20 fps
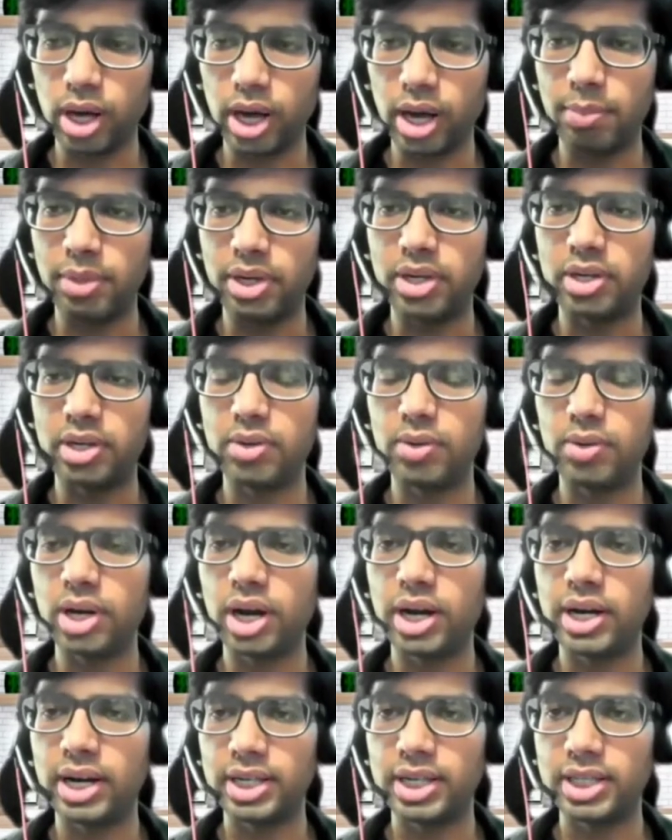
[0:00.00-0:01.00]
I mean, you
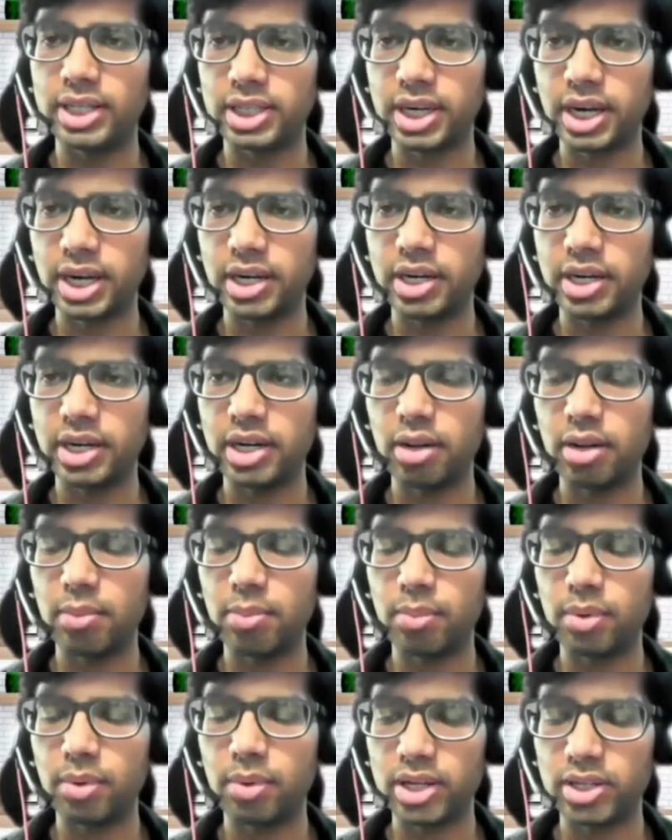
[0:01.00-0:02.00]
can't extend the
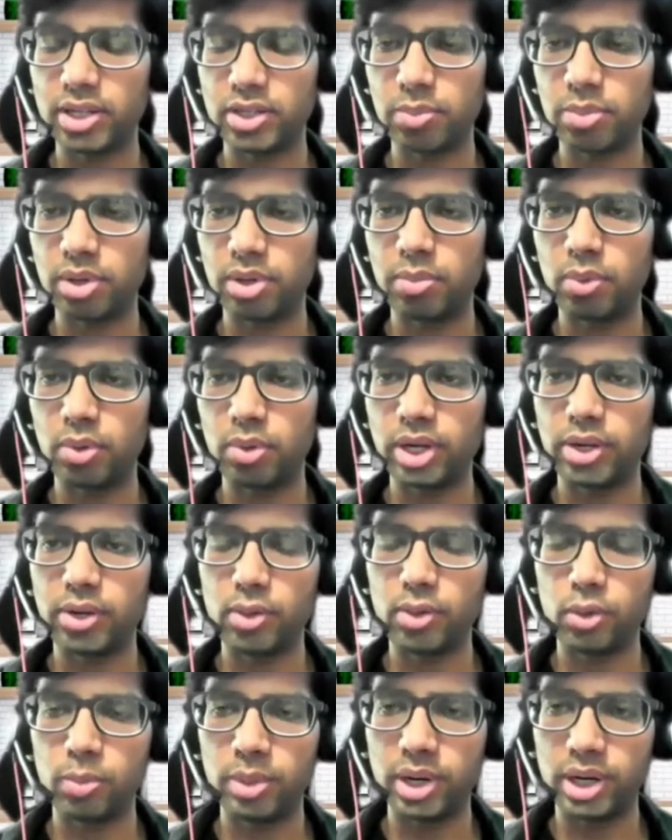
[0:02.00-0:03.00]
SOP more than
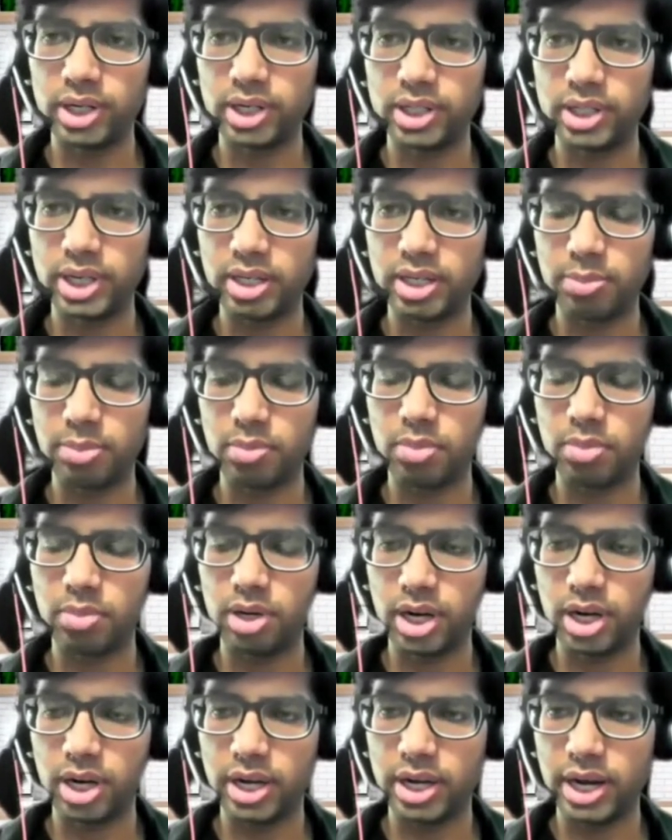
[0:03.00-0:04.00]
2 pages as per
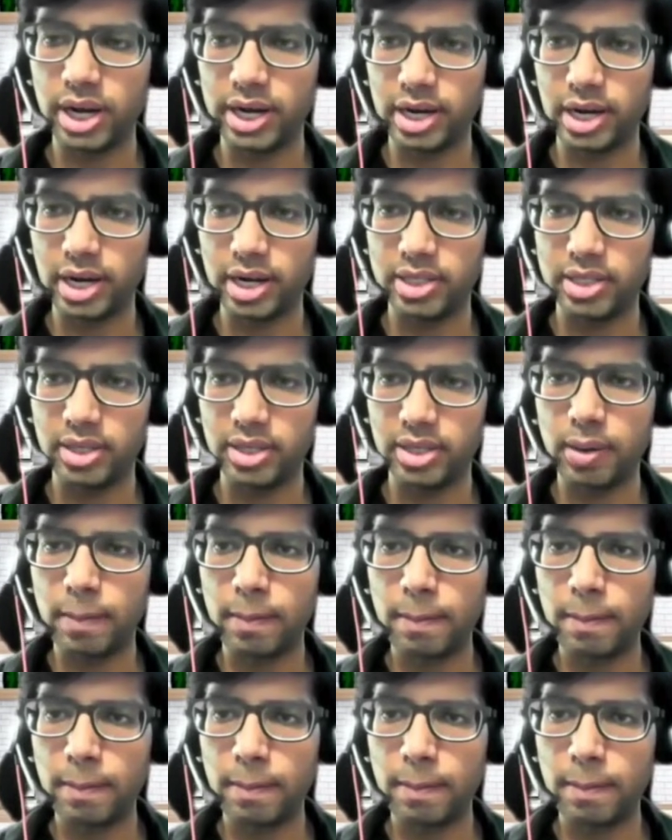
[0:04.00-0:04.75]
Berkeley guidelines.